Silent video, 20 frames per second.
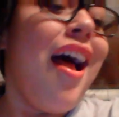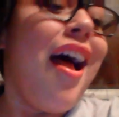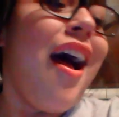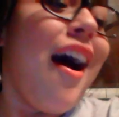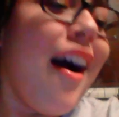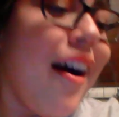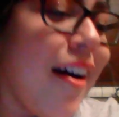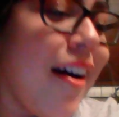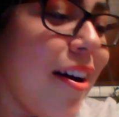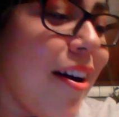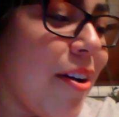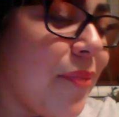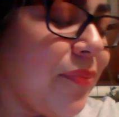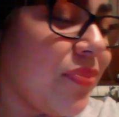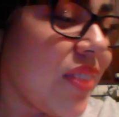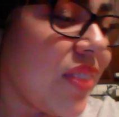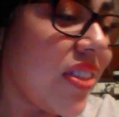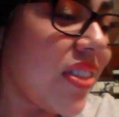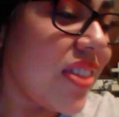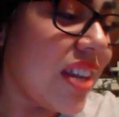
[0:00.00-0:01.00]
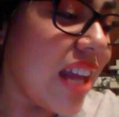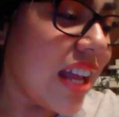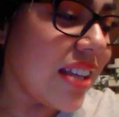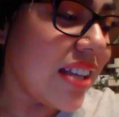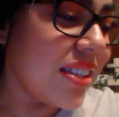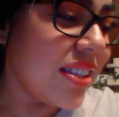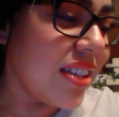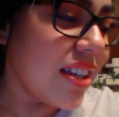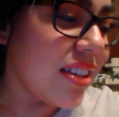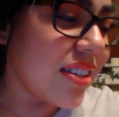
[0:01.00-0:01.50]
The next
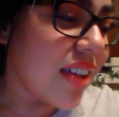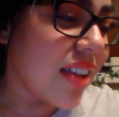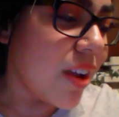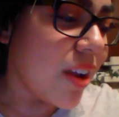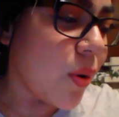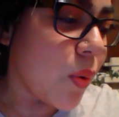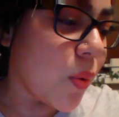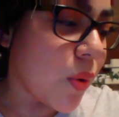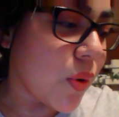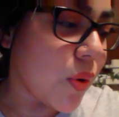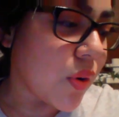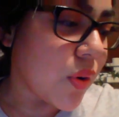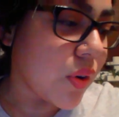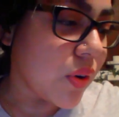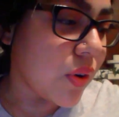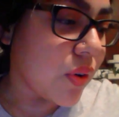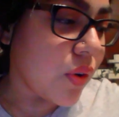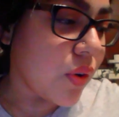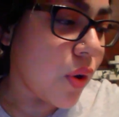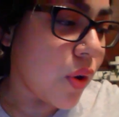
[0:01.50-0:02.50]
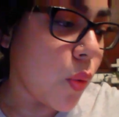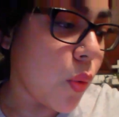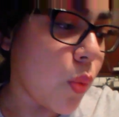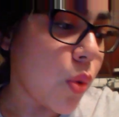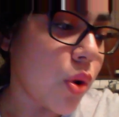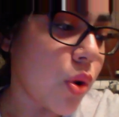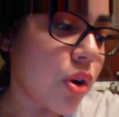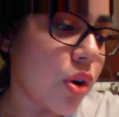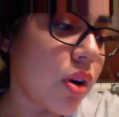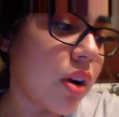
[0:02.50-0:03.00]
things I ordered
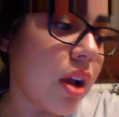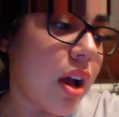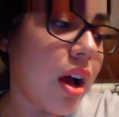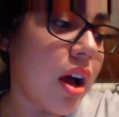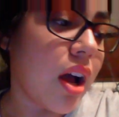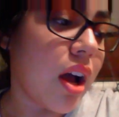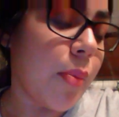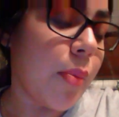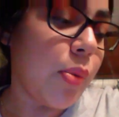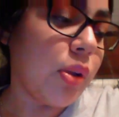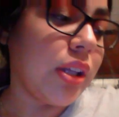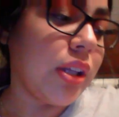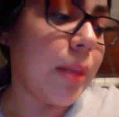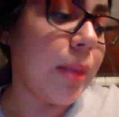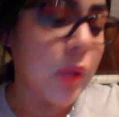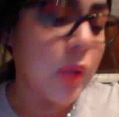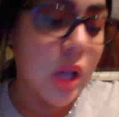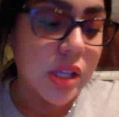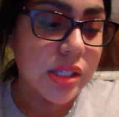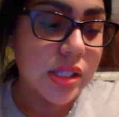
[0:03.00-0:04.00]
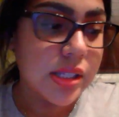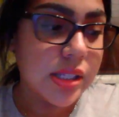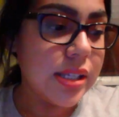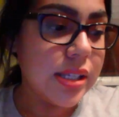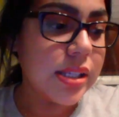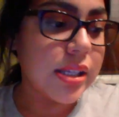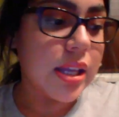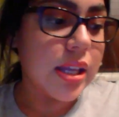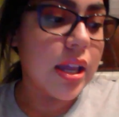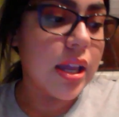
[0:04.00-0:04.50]
were a couple lip glosses.